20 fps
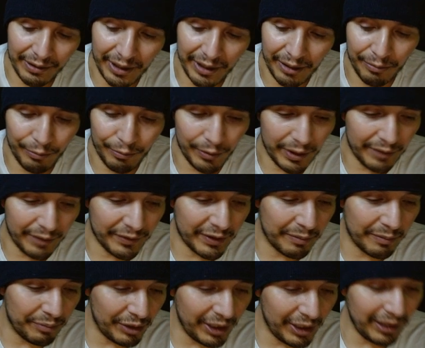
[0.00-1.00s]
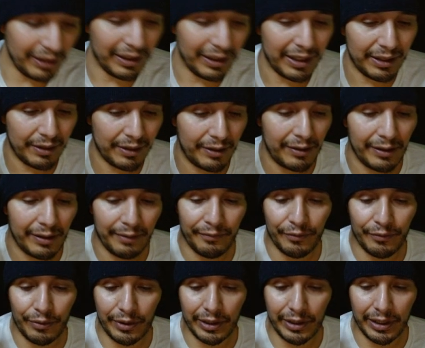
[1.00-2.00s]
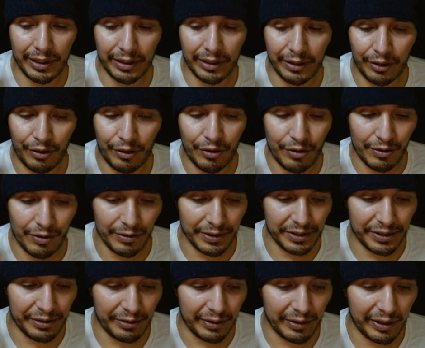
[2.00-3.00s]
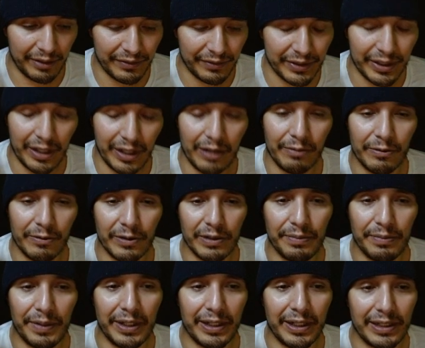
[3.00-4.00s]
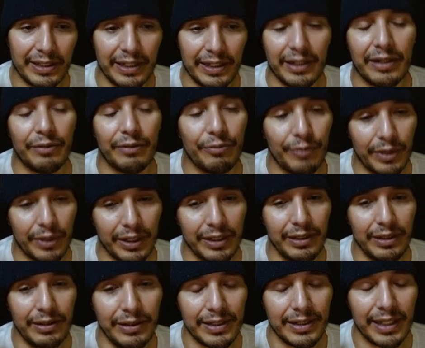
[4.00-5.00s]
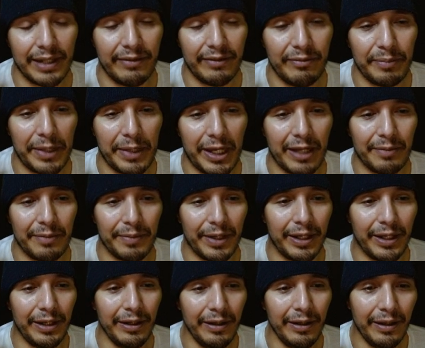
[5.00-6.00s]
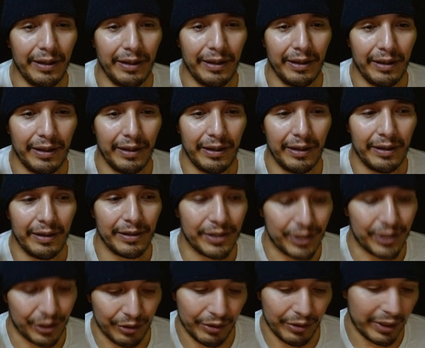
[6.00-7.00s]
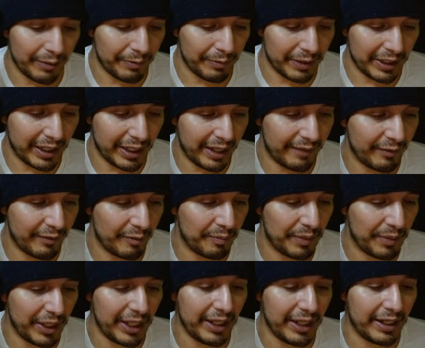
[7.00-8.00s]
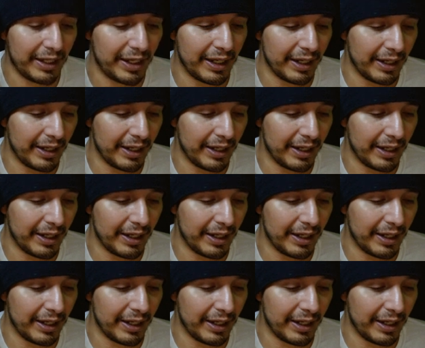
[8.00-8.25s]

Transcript: it would have completely null and voided the whole story of Star Wars, because he could have, one, saved Padme. Two, there would have never been